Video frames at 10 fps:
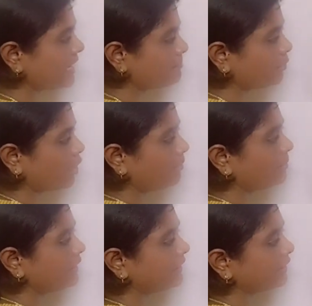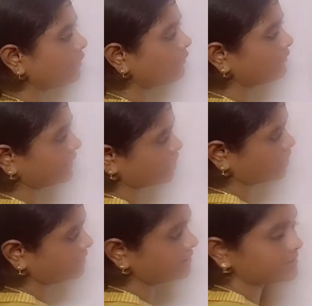probability of
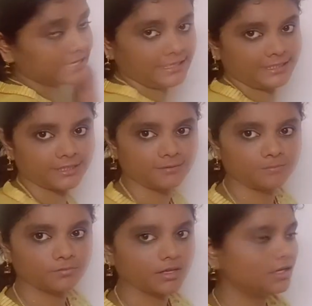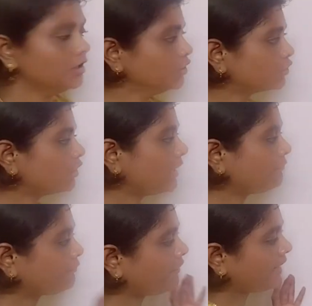touching the center. So
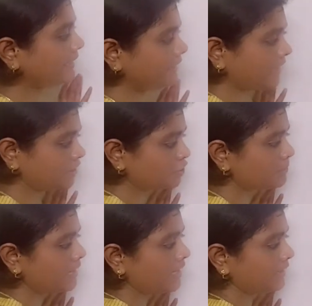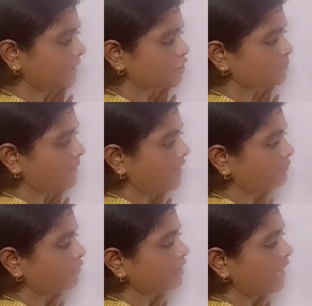if I touch my touchpad
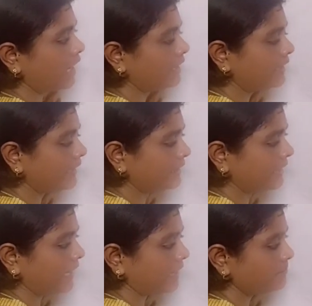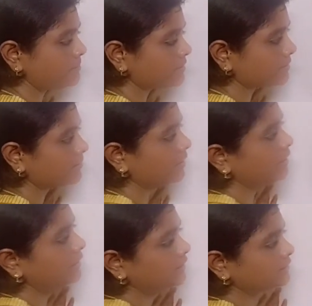for 100 times,
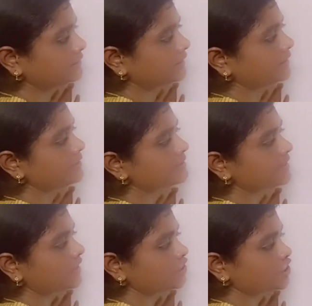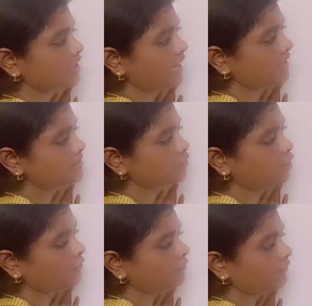there is a chance
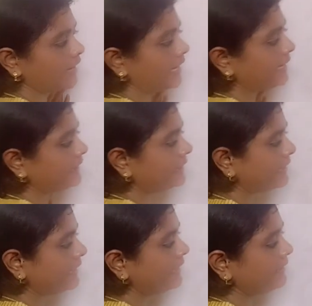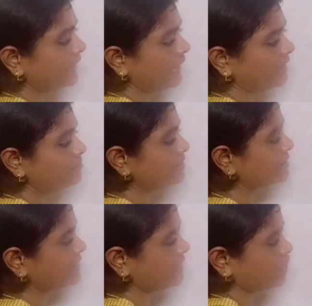of 80
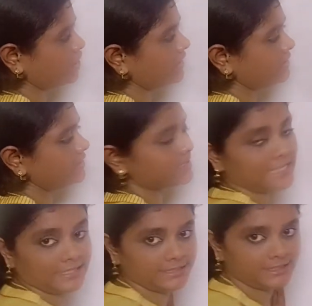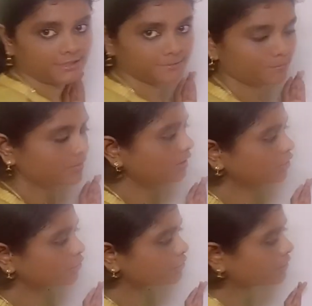times touching in the center.
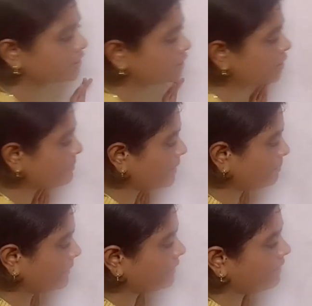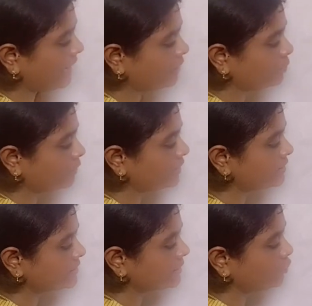So here my p-value
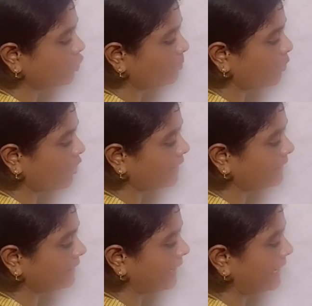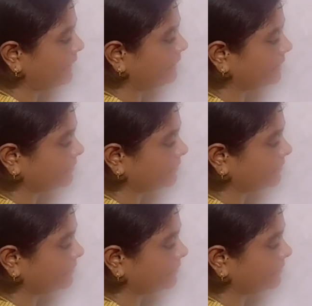is 0.8.